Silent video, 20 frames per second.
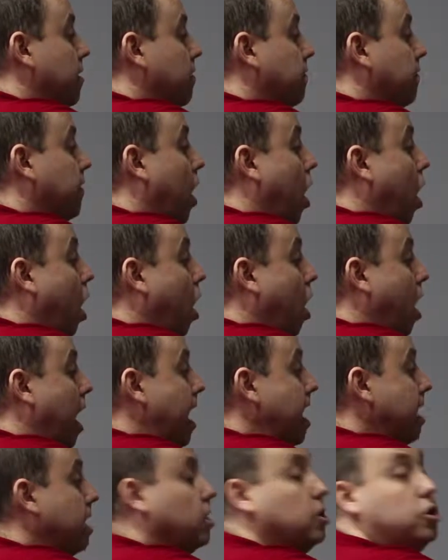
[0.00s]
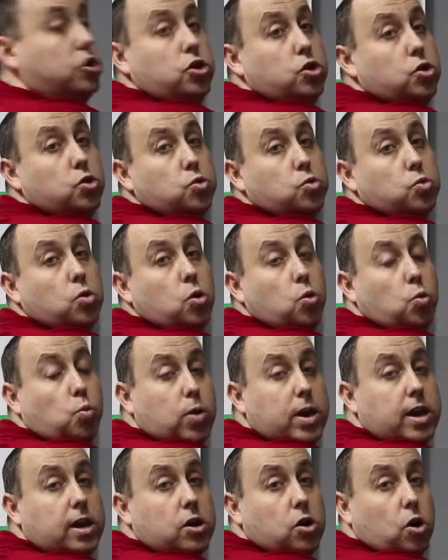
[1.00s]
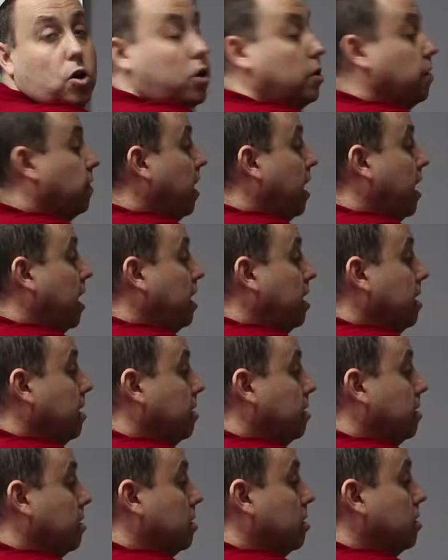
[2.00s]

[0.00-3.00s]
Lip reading: for I, you, we, or they,